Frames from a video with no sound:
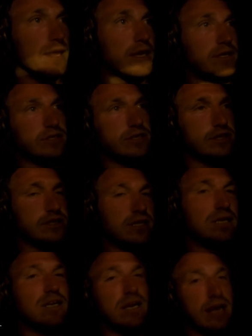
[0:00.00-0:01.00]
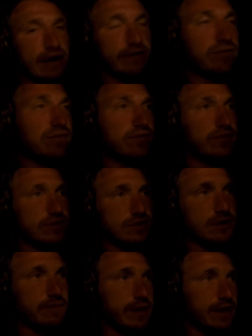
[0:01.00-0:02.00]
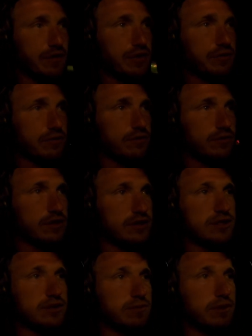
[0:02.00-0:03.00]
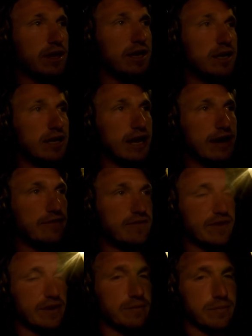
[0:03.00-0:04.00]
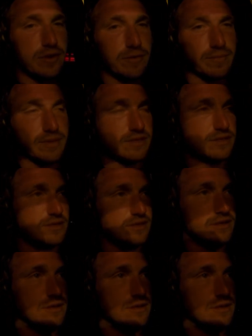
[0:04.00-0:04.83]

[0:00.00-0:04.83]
it's just like I've somehow, through this sobriety, I've found purpose.